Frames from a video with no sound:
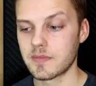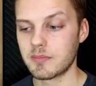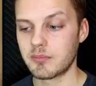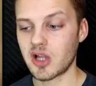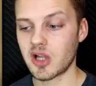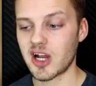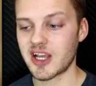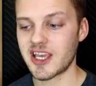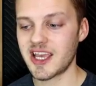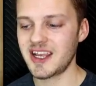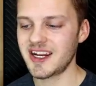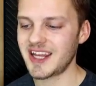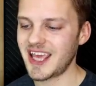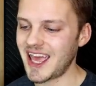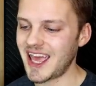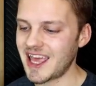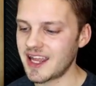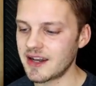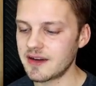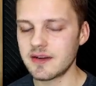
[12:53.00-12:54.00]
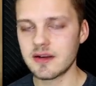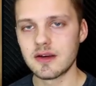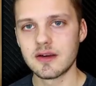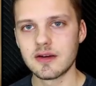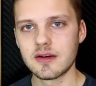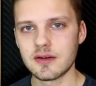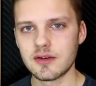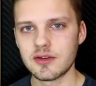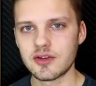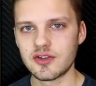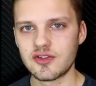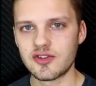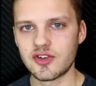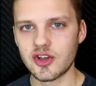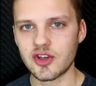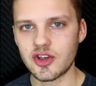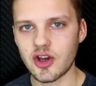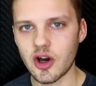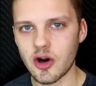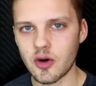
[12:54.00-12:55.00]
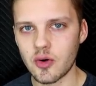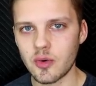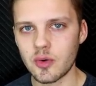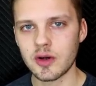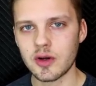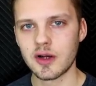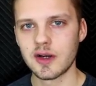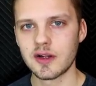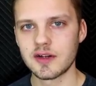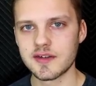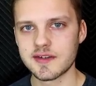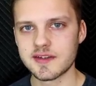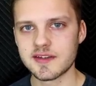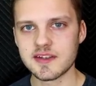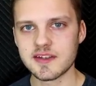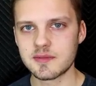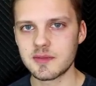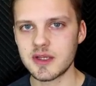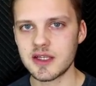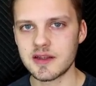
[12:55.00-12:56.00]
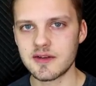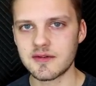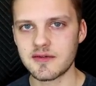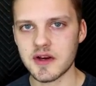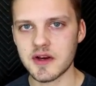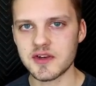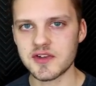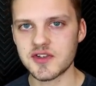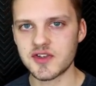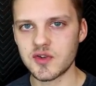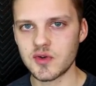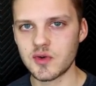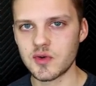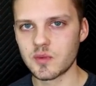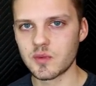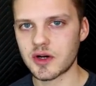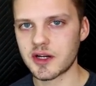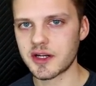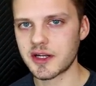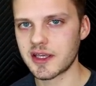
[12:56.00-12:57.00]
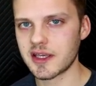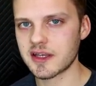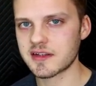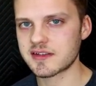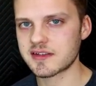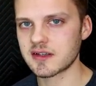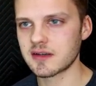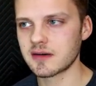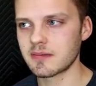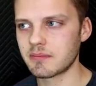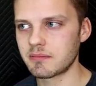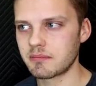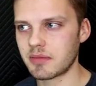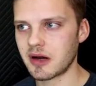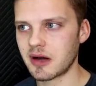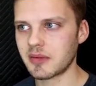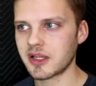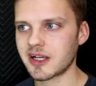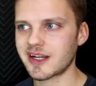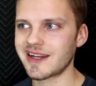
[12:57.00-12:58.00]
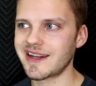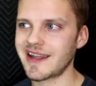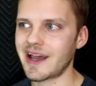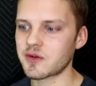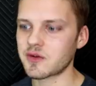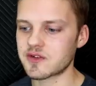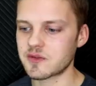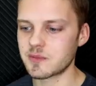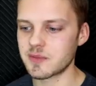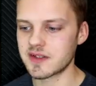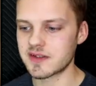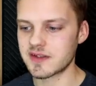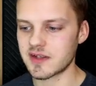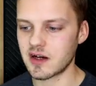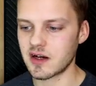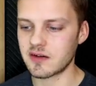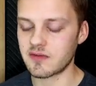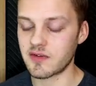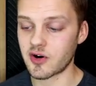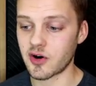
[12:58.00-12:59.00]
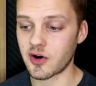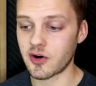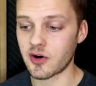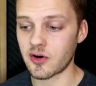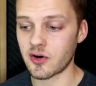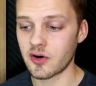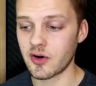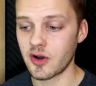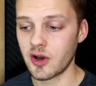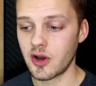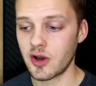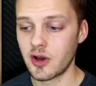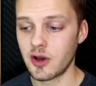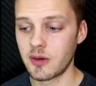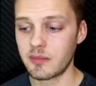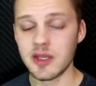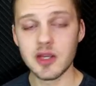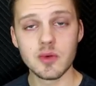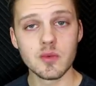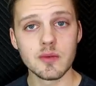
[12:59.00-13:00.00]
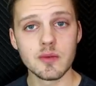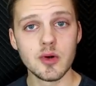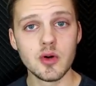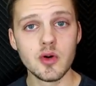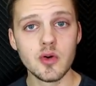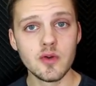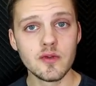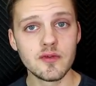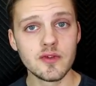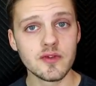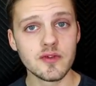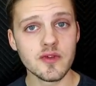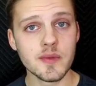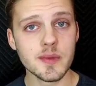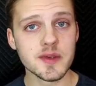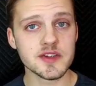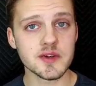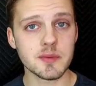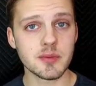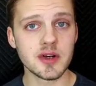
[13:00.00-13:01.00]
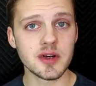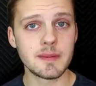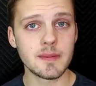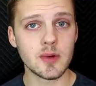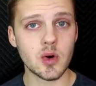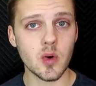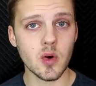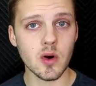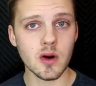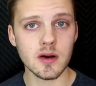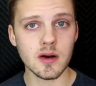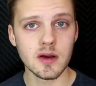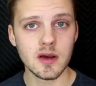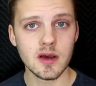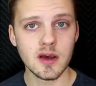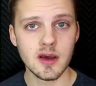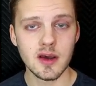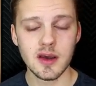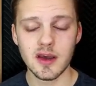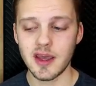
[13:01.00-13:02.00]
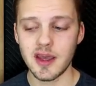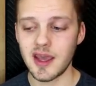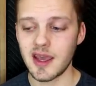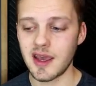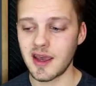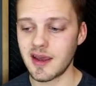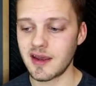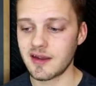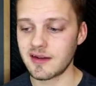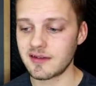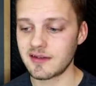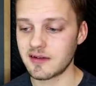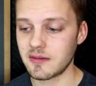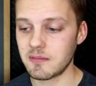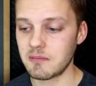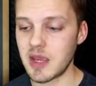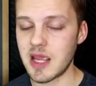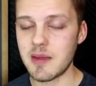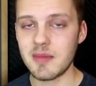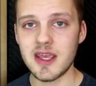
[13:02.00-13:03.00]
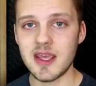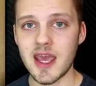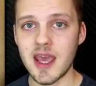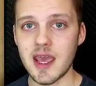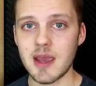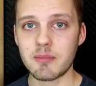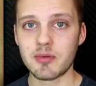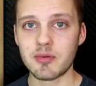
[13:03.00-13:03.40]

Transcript: blockade, end, good to go. Does this mean that very soon we're going to get some public announcements of her being removed from the Supreme Court and maybe a